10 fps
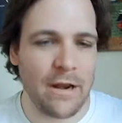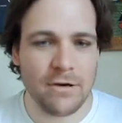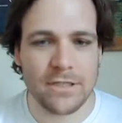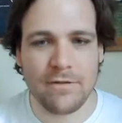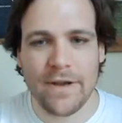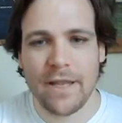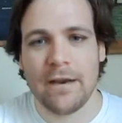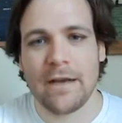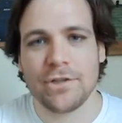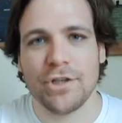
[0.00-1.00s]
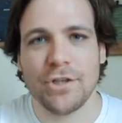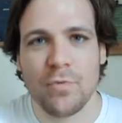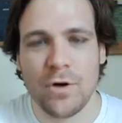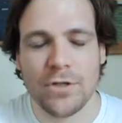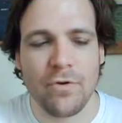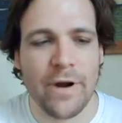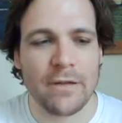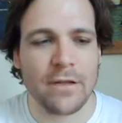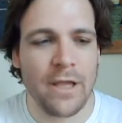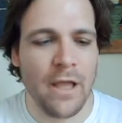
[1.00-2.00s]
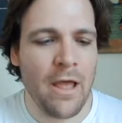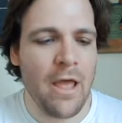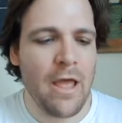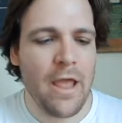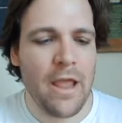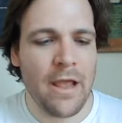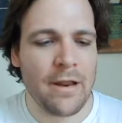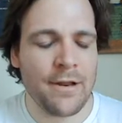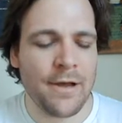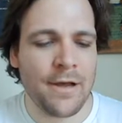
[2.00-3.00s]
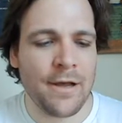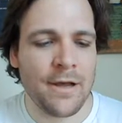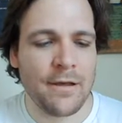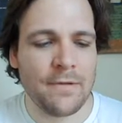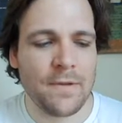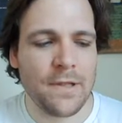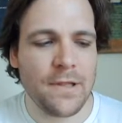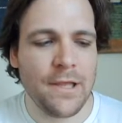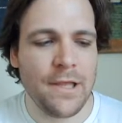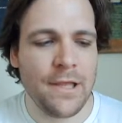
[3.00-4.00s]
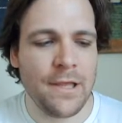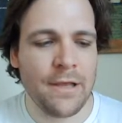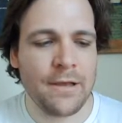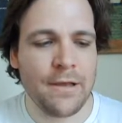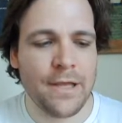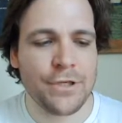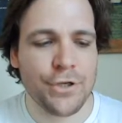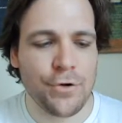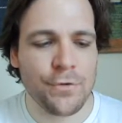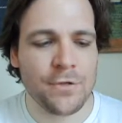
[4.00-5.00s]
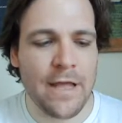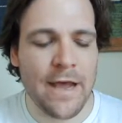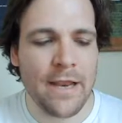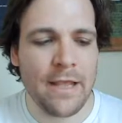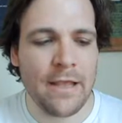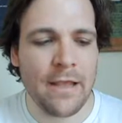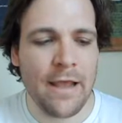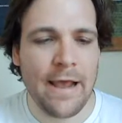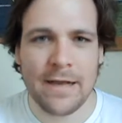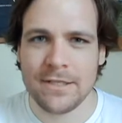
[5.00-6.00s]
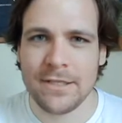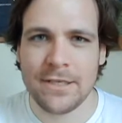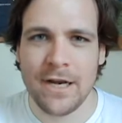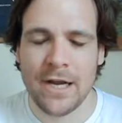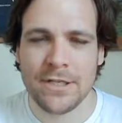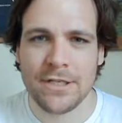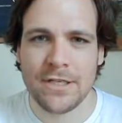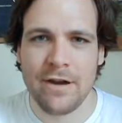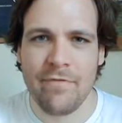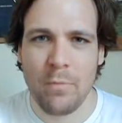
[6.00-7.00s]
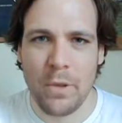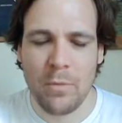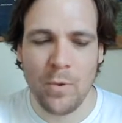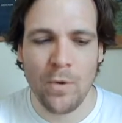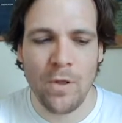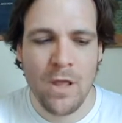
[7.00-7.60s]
if I can actually use words correctly. And it shows that he has these connections to different people.